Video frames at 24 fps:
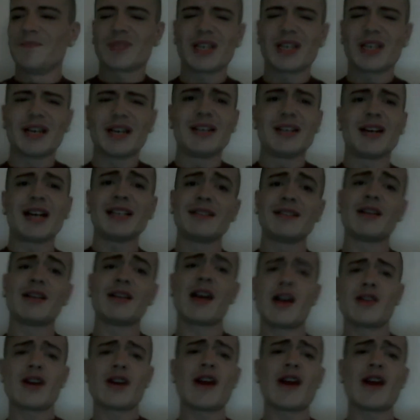
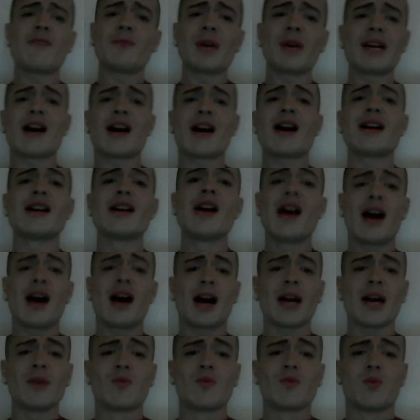
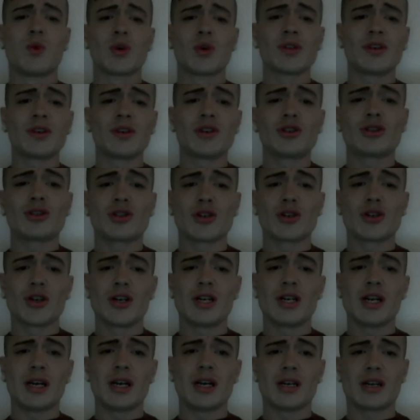FYI, I wore this
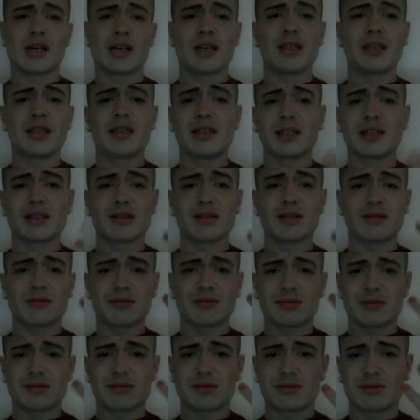shirt in I think
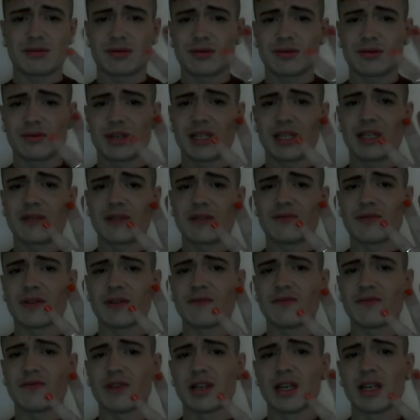3
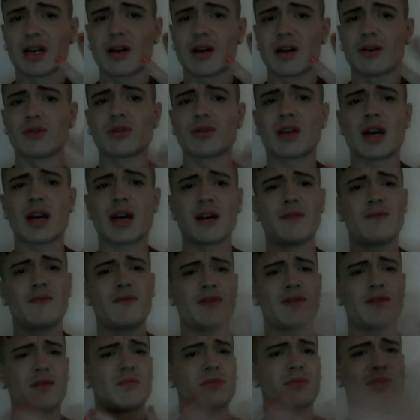different videos. I
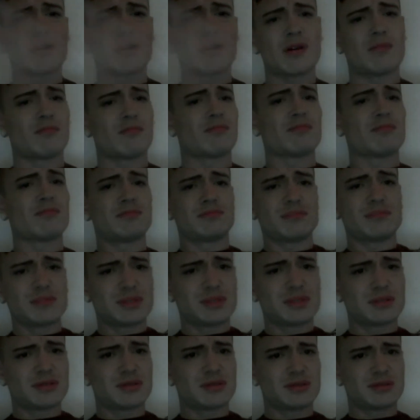filmed them
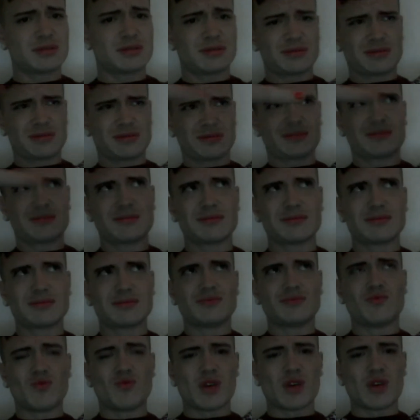
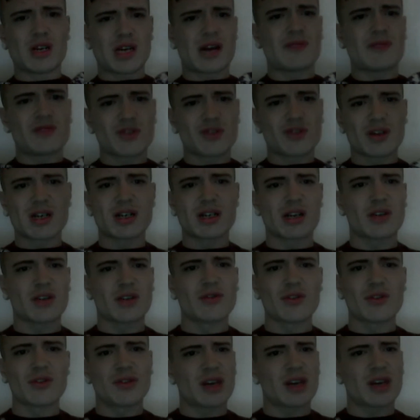one after
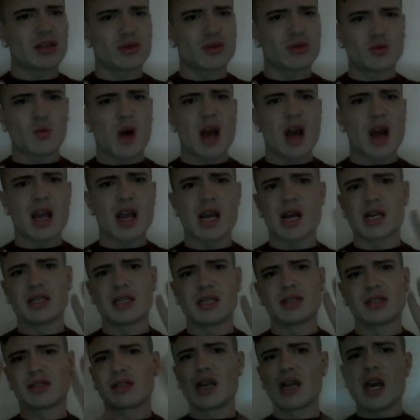another. That's why I
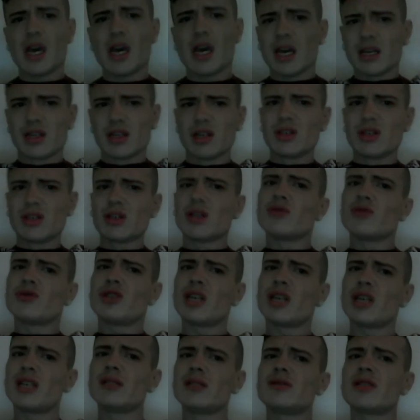just didn't go
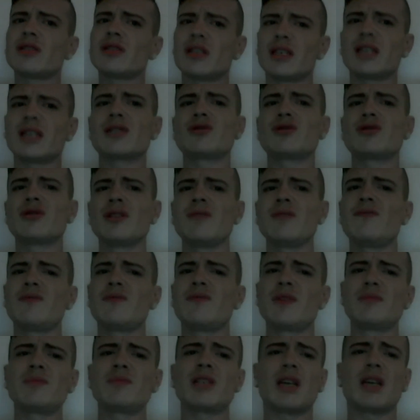change. I actually
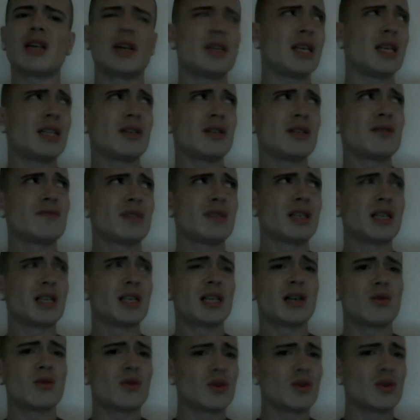filmed another
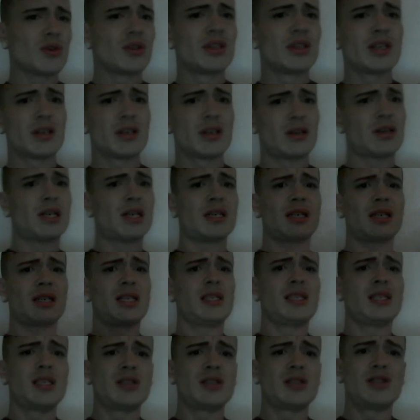video earlier and I
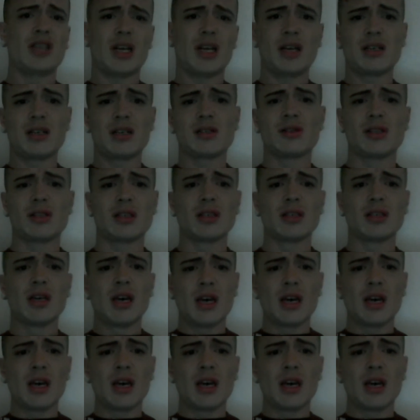did change, and